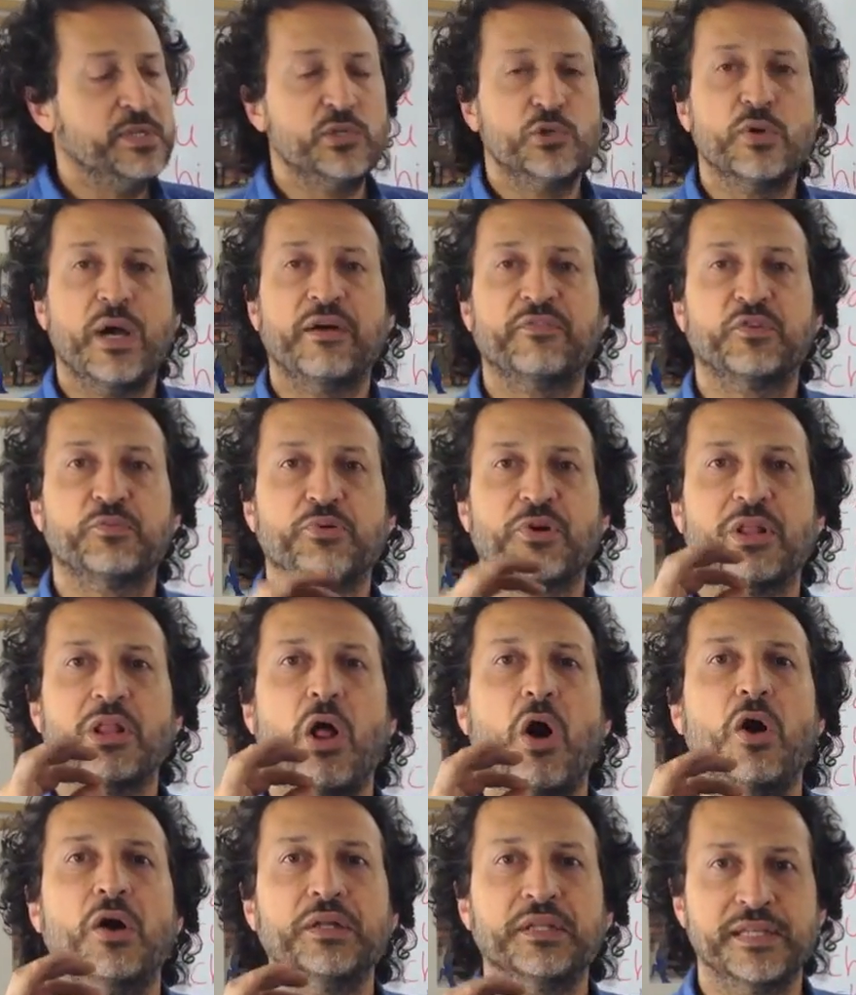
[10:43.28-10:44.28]
means you have to
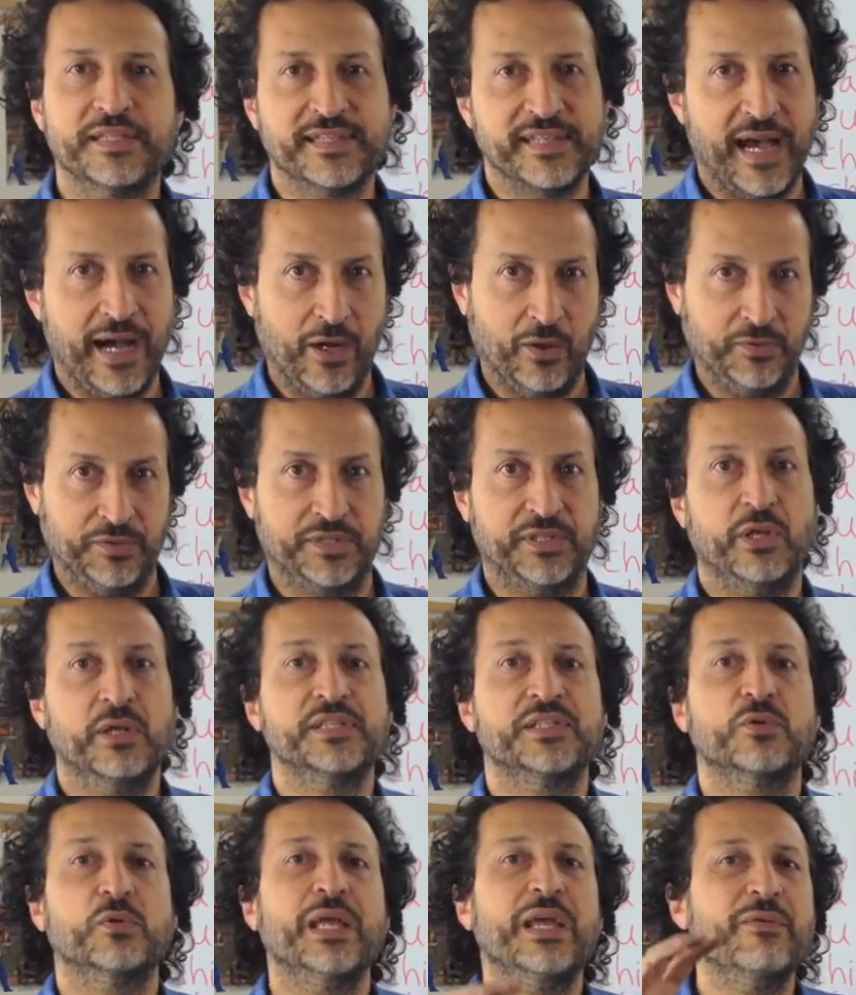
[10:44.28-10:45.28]
prolong the sound.
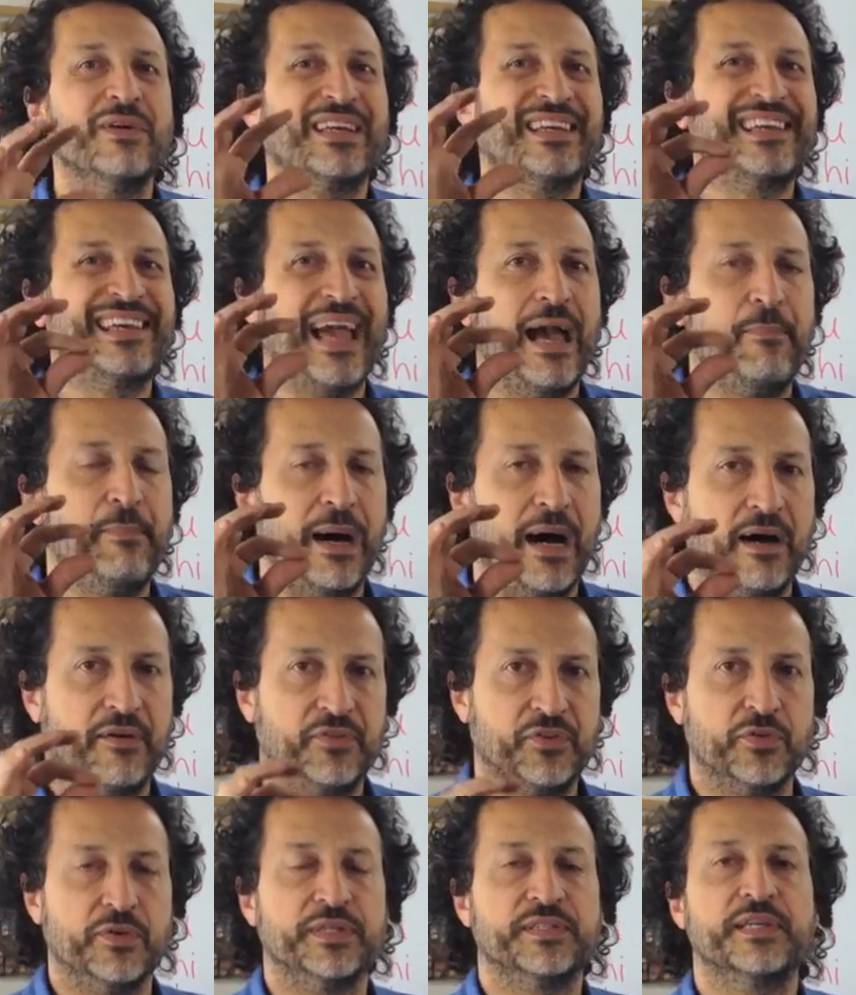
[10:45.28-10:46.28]
Yes, you'll hear a gap
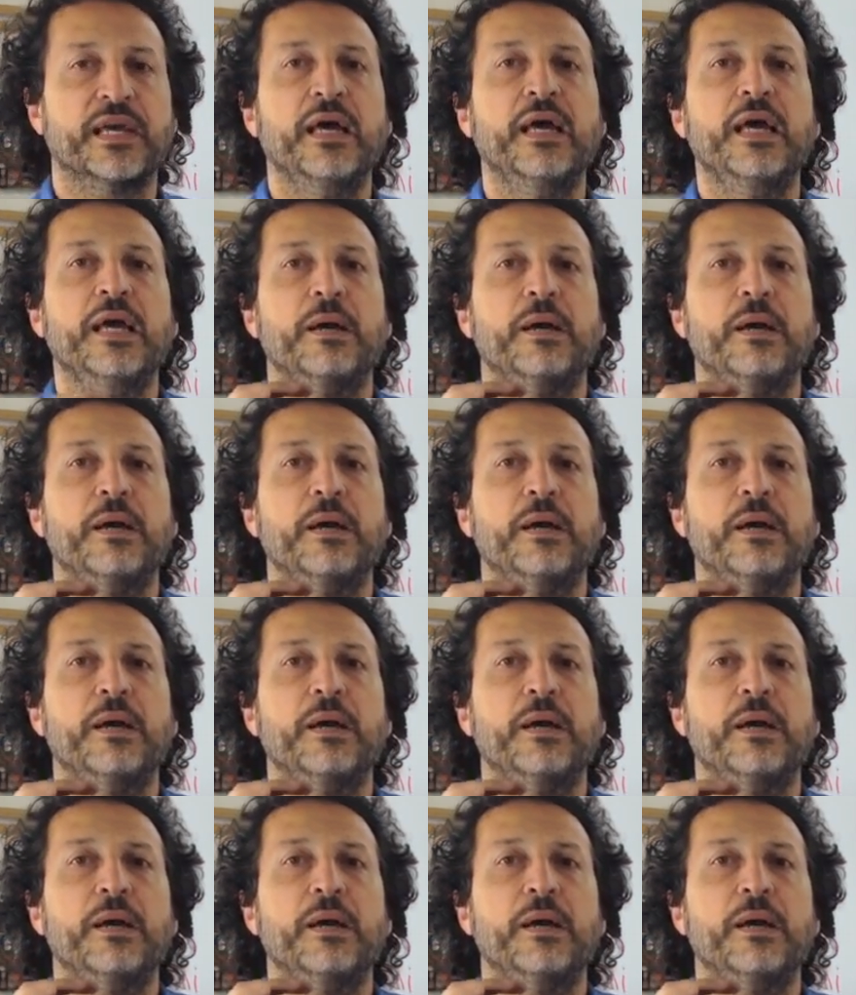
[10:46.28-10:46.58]
after it.